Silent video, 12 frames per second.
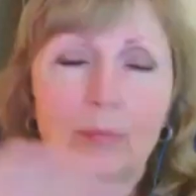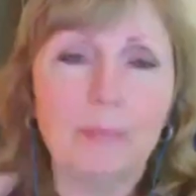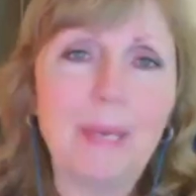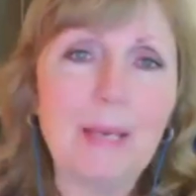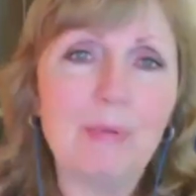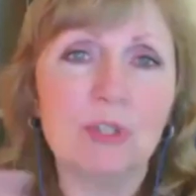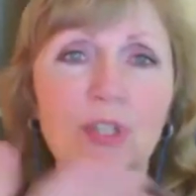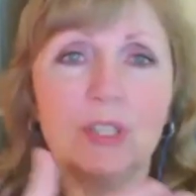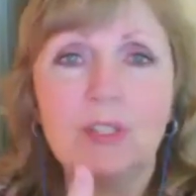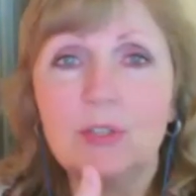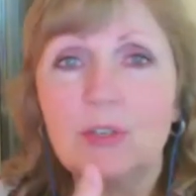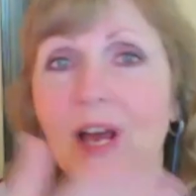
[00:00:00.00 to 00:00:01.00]
people
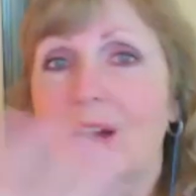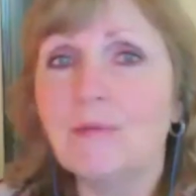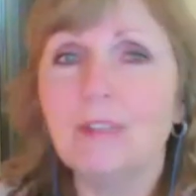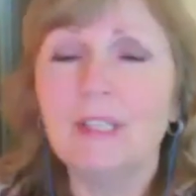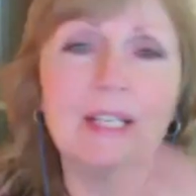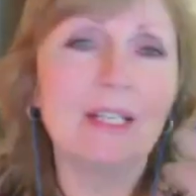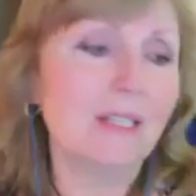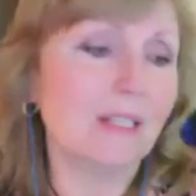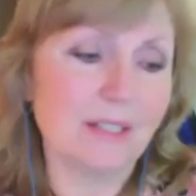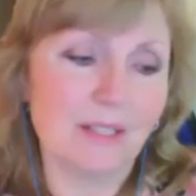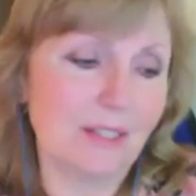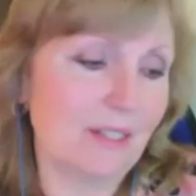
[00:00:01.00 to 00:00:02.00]
traveling,
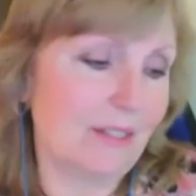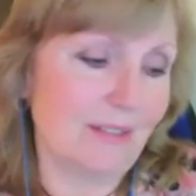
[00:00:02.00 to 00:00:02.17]
there's just,